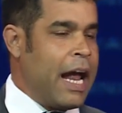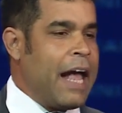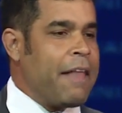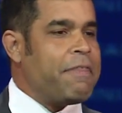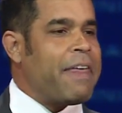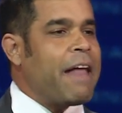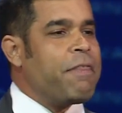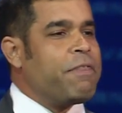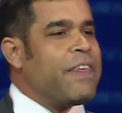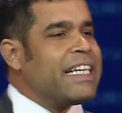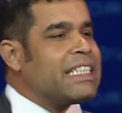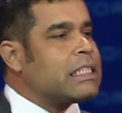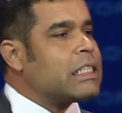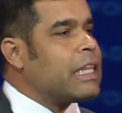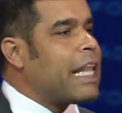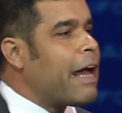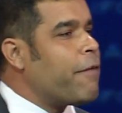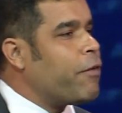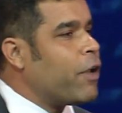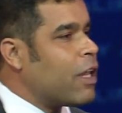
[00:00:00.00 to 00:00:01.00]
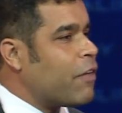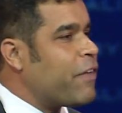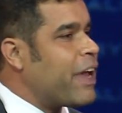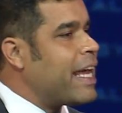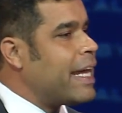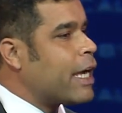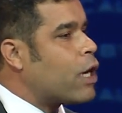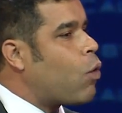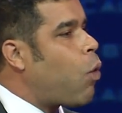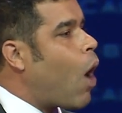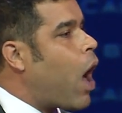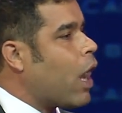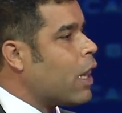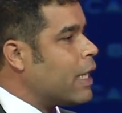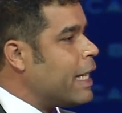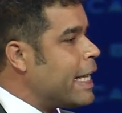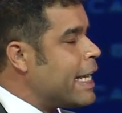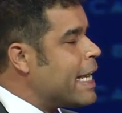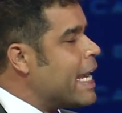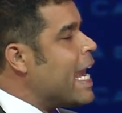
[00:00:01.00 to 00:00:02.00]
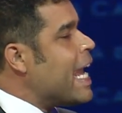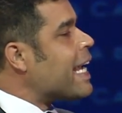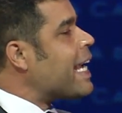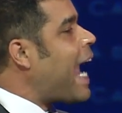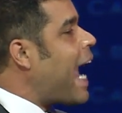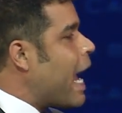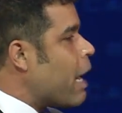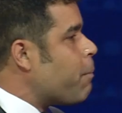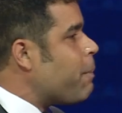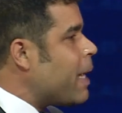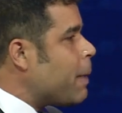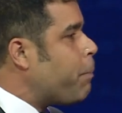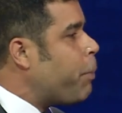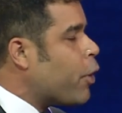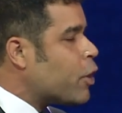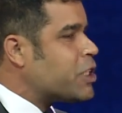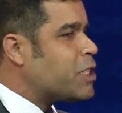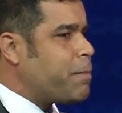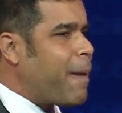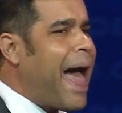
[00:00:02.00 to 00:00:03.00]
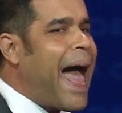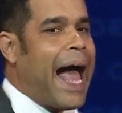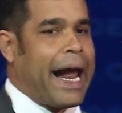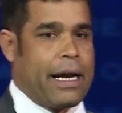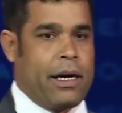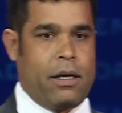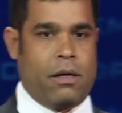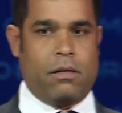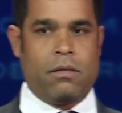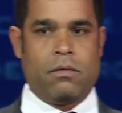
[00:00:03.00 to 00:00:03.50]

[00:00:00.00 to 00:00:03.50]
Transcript: that this level of inequality can be pushed back,